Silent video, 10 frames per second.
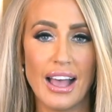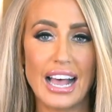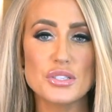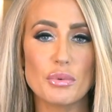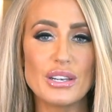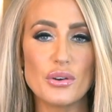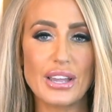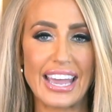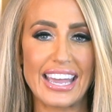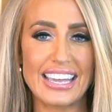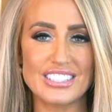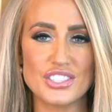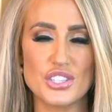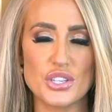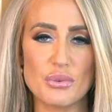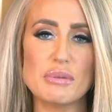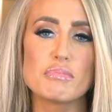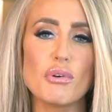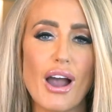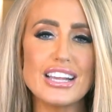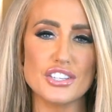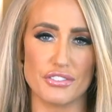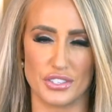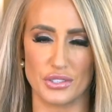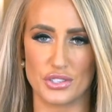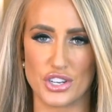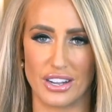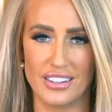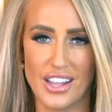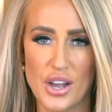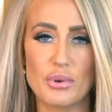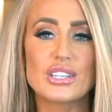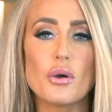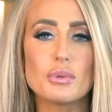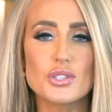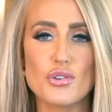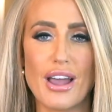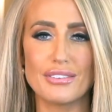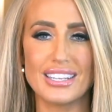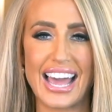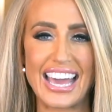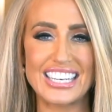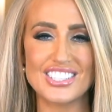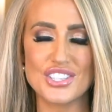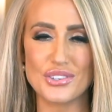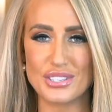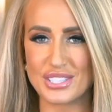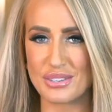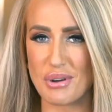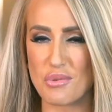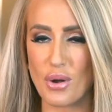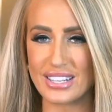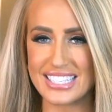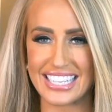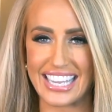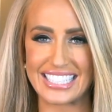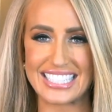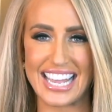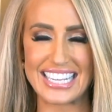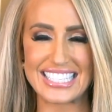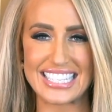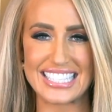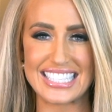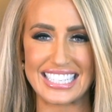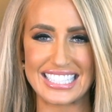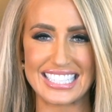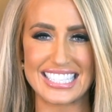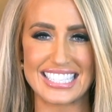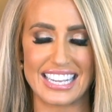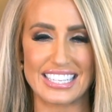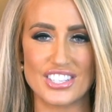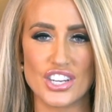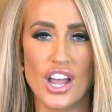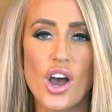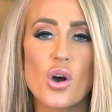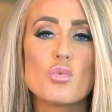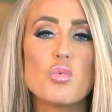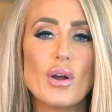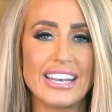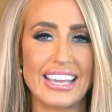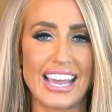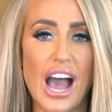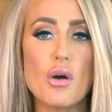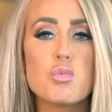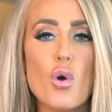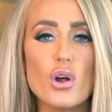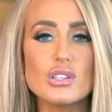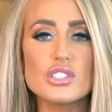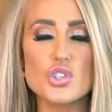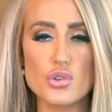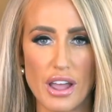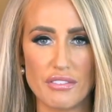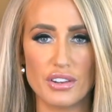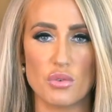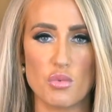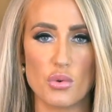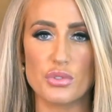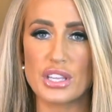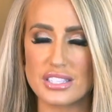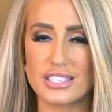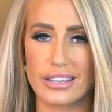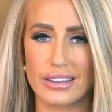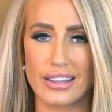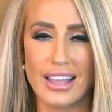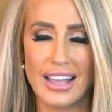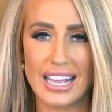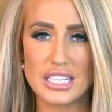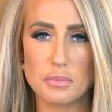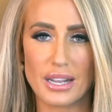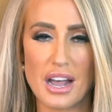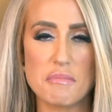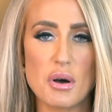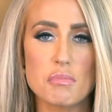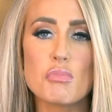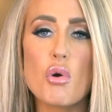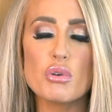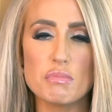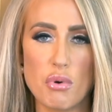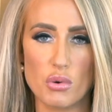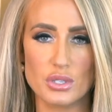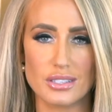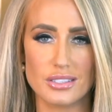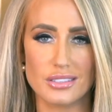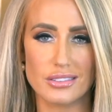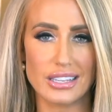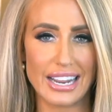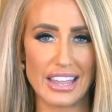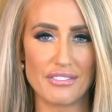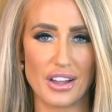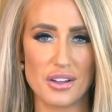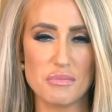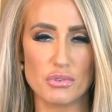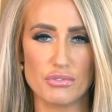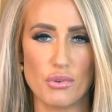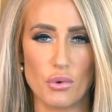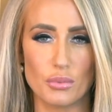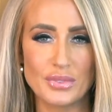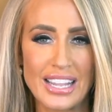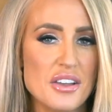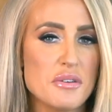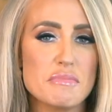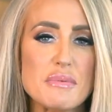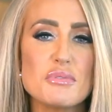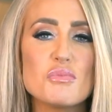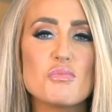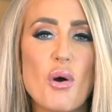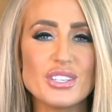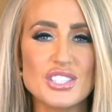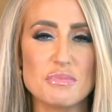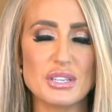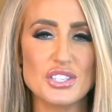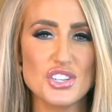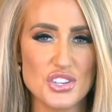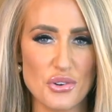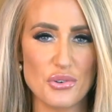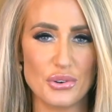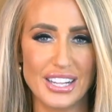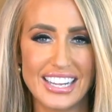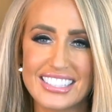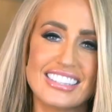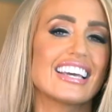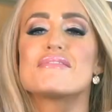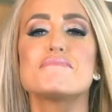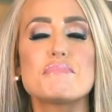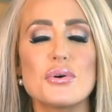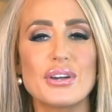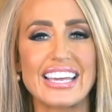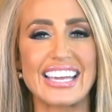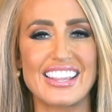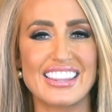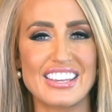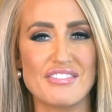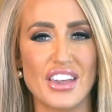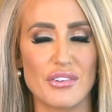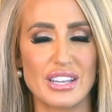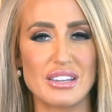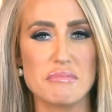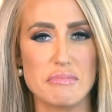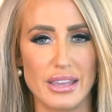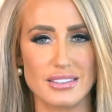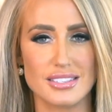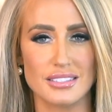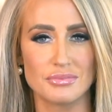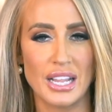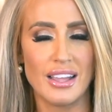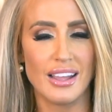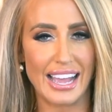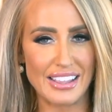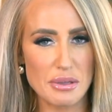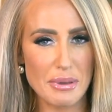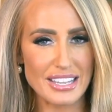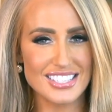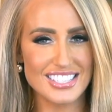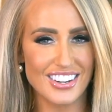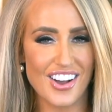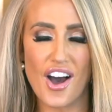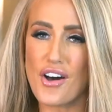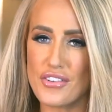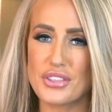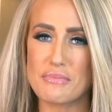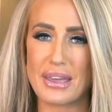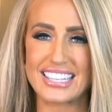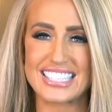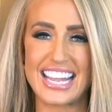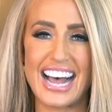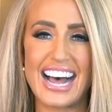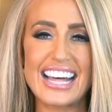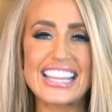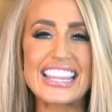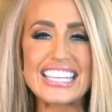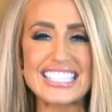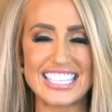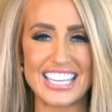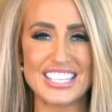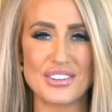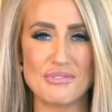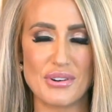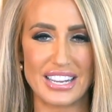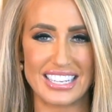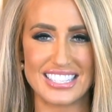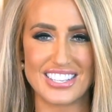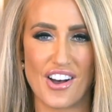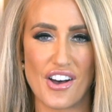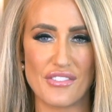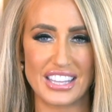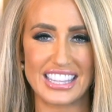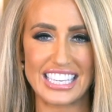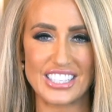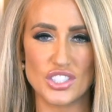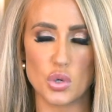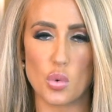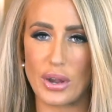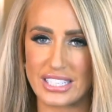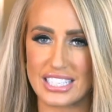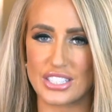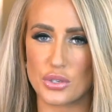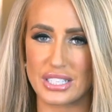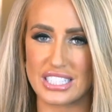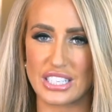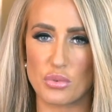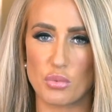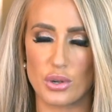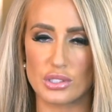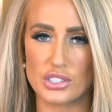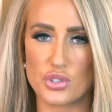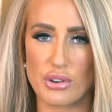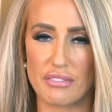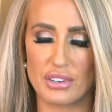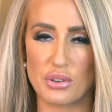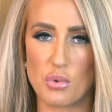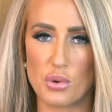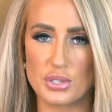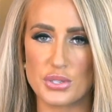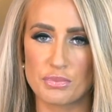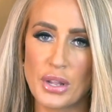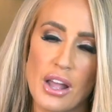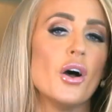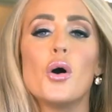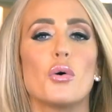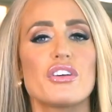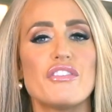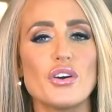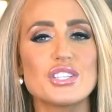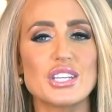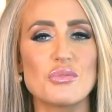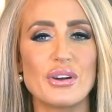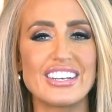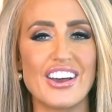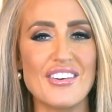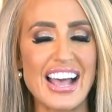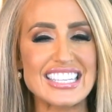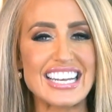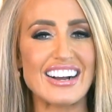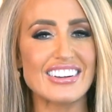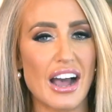As we look ahead to a brighter future where global travel and tourism once again takes centre stage, winning a World Travel Award this year has become more important than ever before. People want to be sure that they are booking the very best. And the best of the best are this year's winners of the 2020 World Travel Awards. Well, the voting window has now